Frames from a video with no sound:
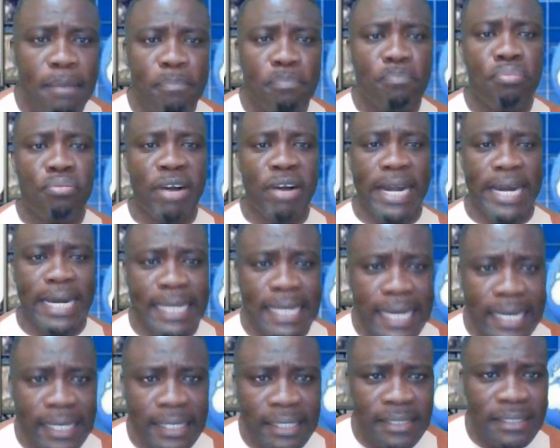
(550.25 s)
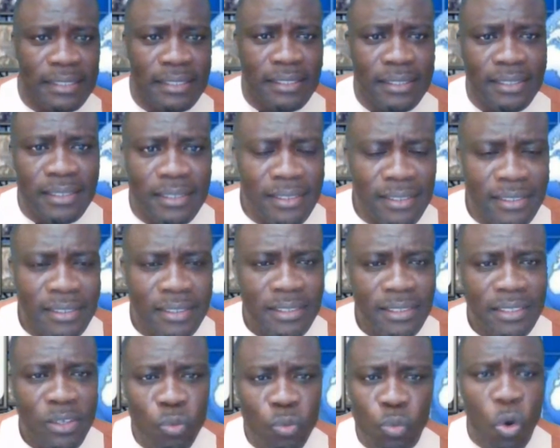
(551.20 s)
and branding.
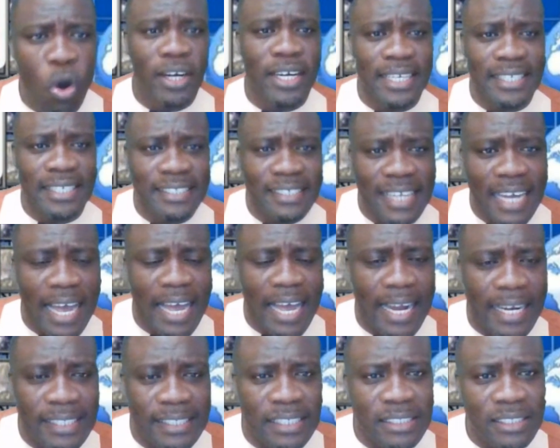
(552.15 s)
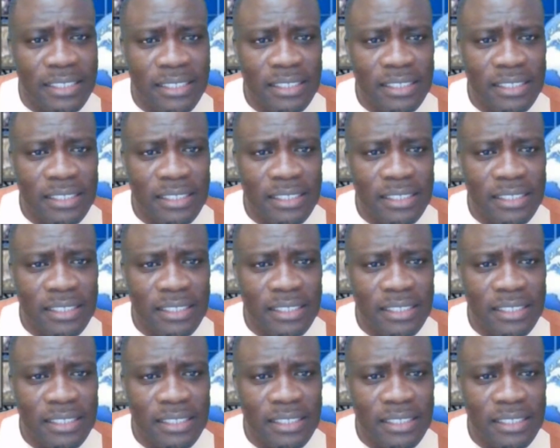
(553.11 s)
What is that?